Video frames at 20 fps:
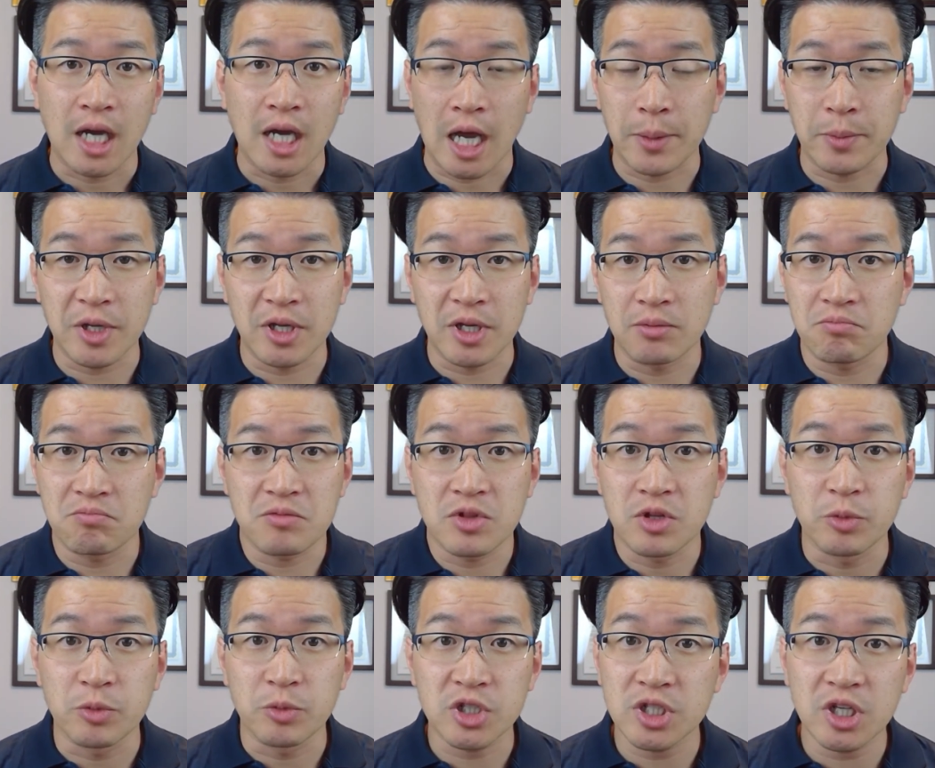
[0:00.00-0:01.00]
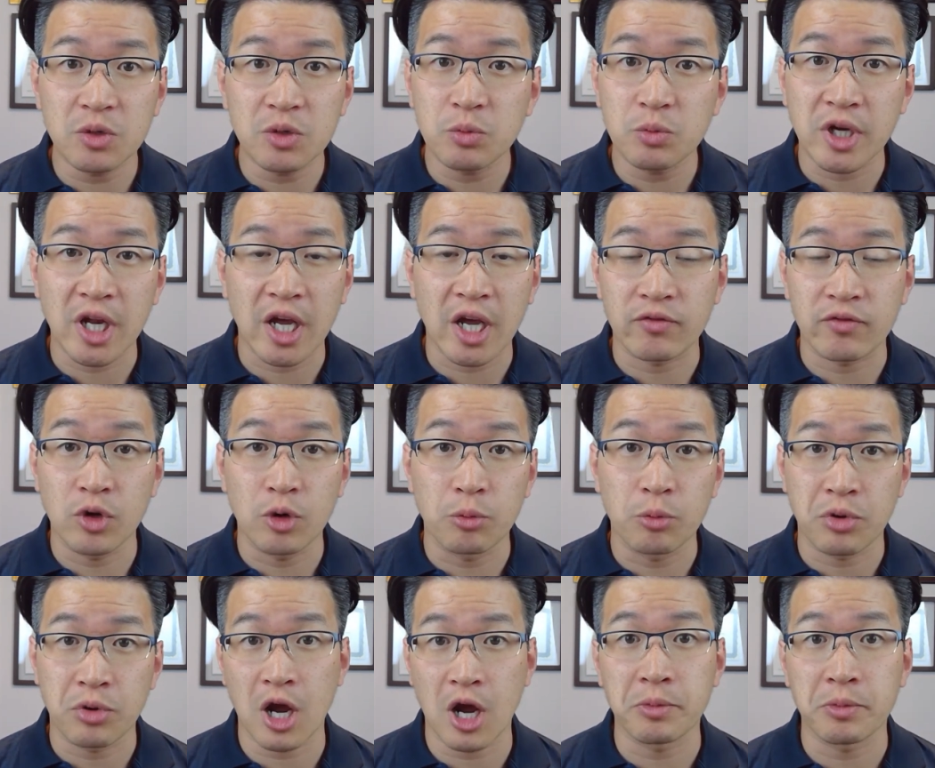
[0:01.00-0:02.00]
I mean, the machine would have no
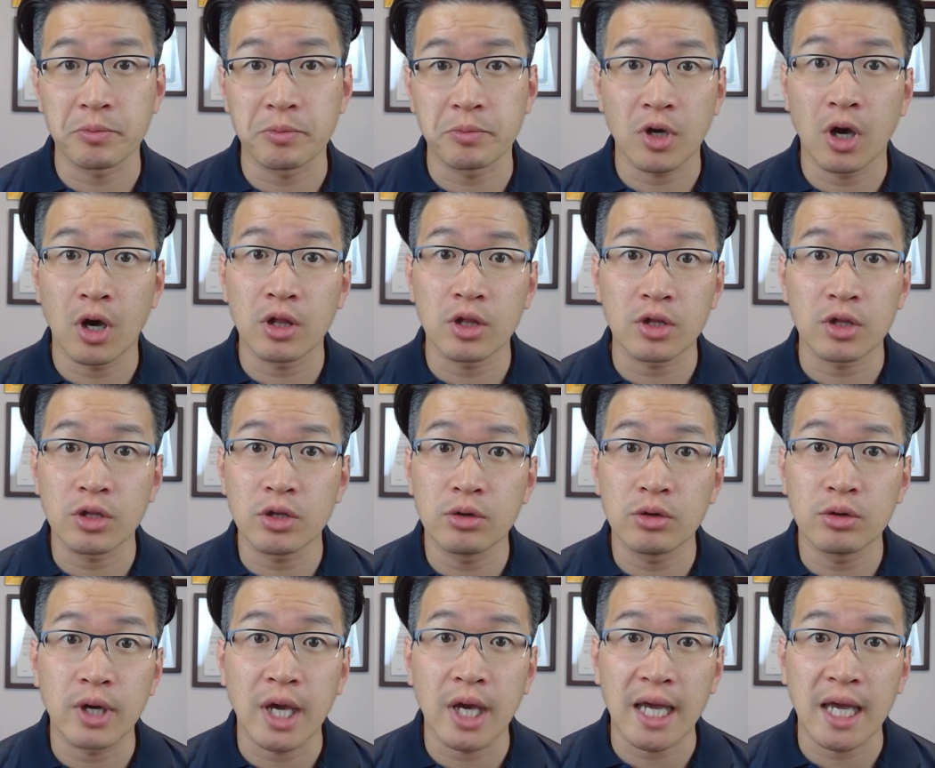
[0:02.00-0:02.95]
problem calling you